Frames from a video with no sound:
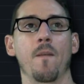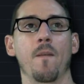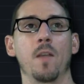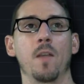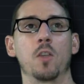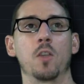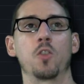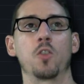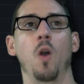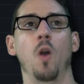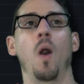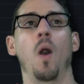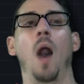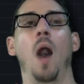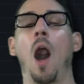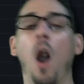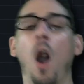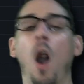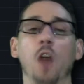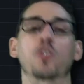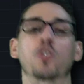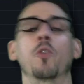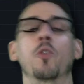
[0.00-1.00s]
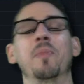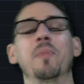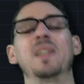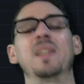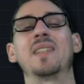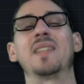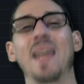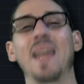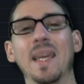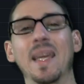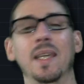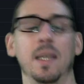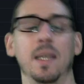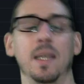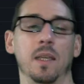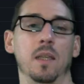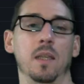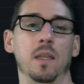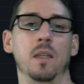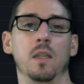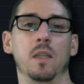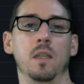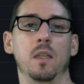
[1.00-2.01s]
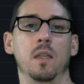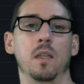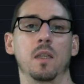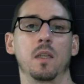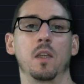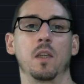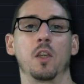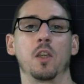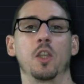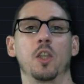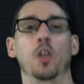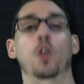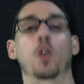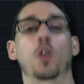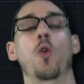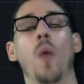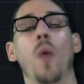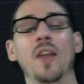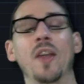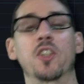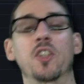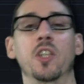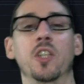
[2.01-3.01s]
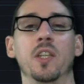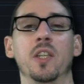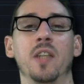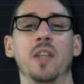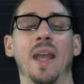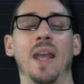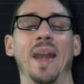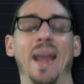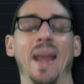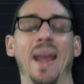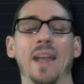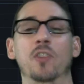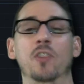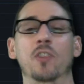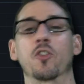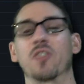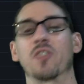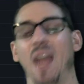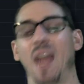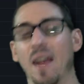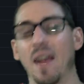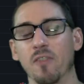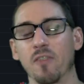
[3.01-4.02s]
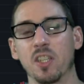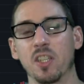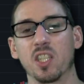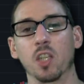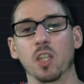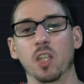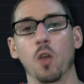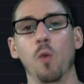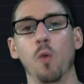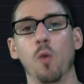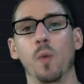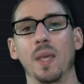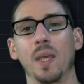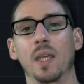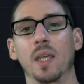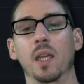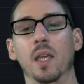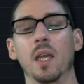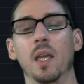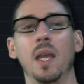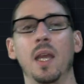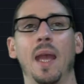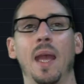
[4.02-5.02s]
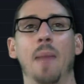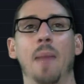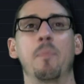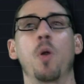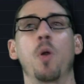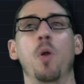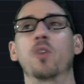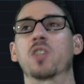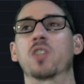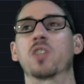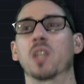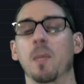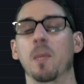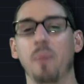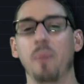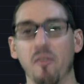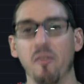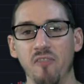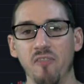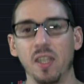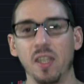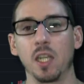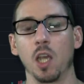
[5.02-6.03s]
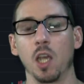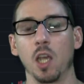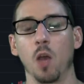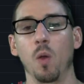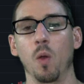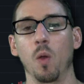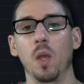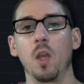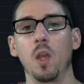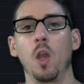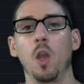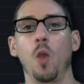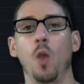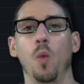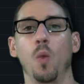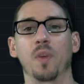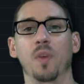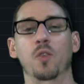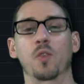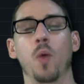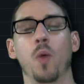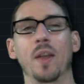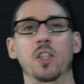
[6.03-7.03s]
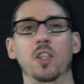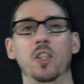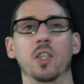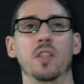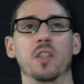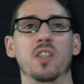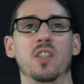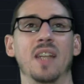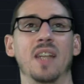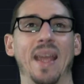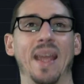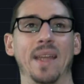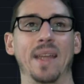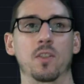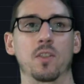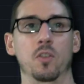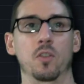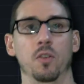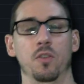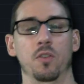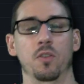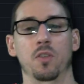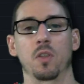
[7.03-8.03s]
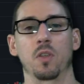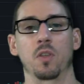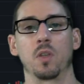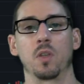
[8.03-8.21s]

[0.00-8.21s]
So I'll also be taking your question and answers every single week and posting up a video with questions and answers.